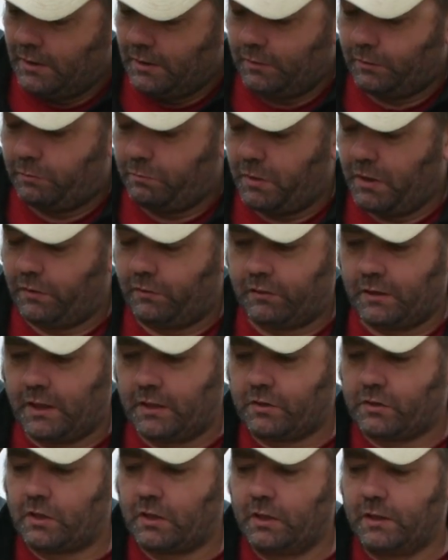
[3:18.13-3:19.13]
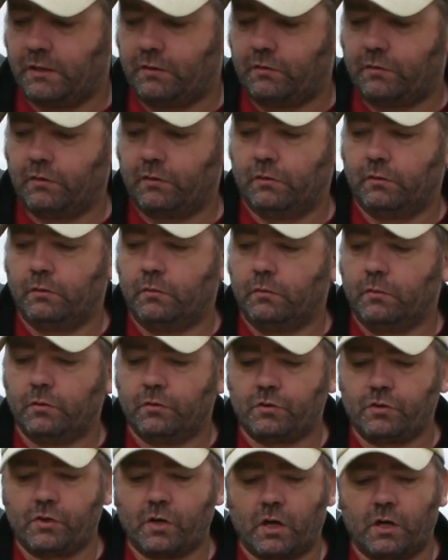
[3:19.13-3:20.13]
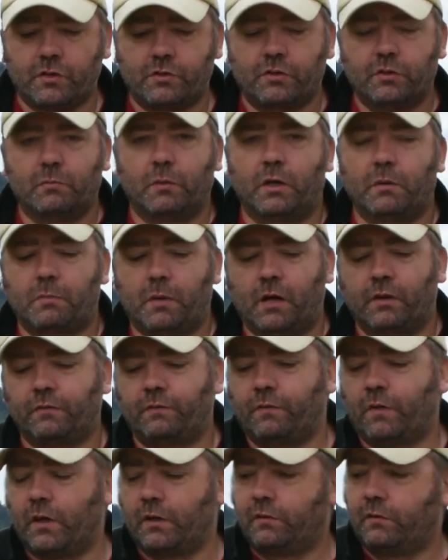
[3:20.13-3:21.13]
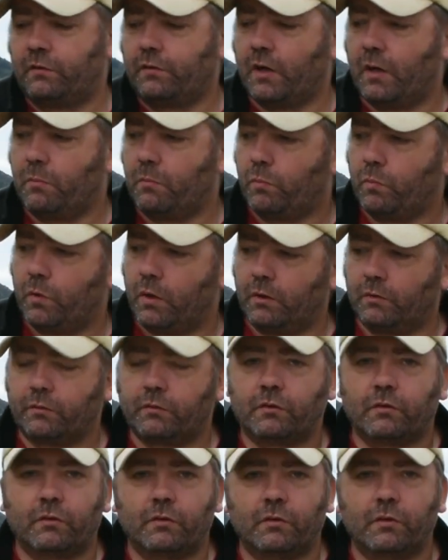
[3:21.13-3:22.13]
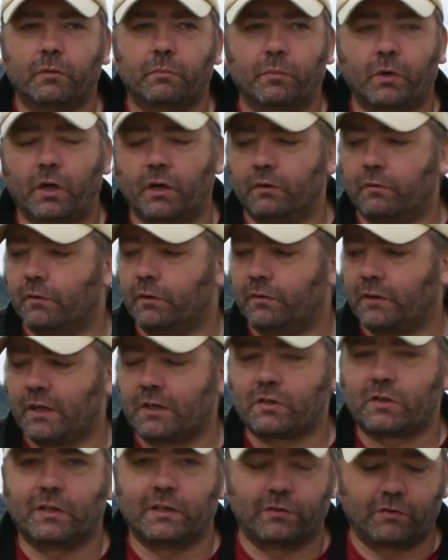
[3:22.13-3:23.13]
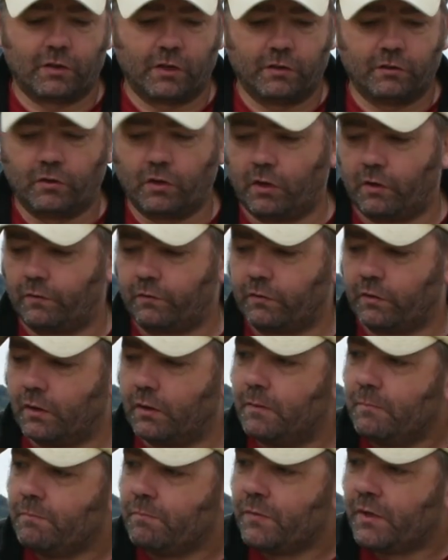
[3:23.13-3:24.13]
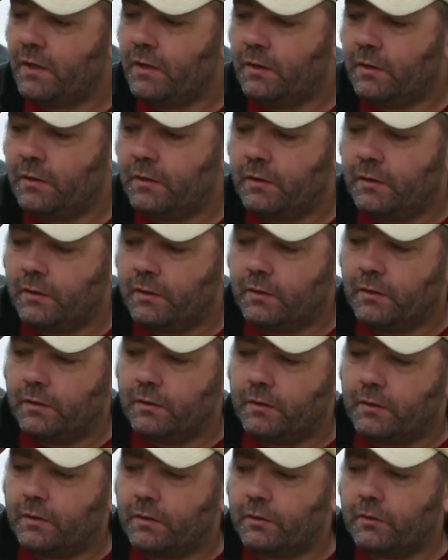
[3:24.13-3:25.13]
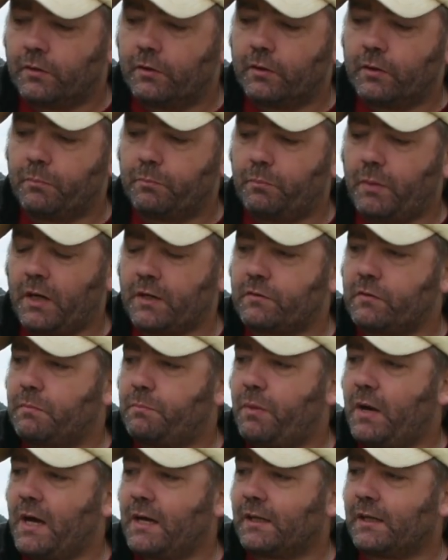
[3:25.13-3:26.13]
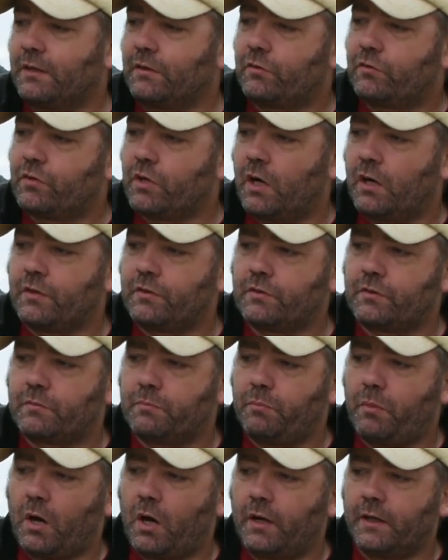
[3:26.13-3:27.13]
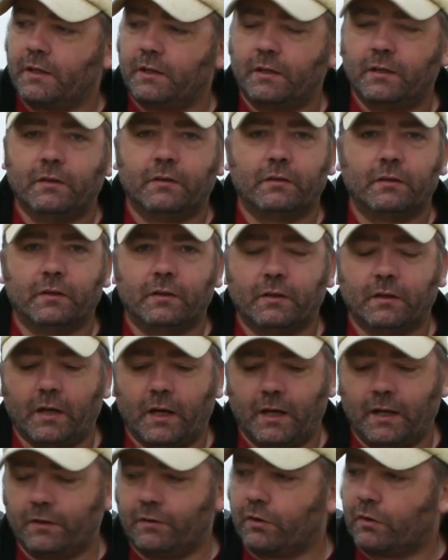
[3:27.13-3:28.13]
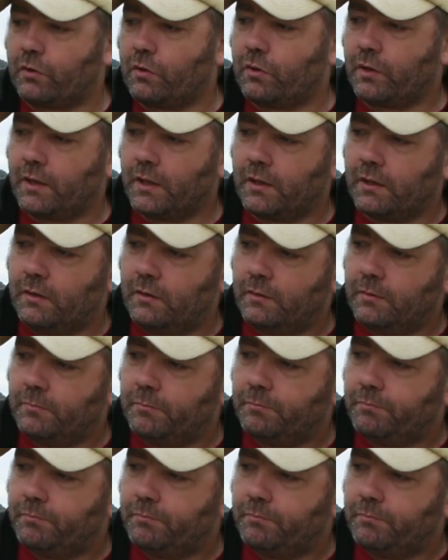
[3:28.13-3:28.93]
it's best actually to charge your mobile devices up whilst the burner is actually turned off. So the battery pack gets charged by the cooking.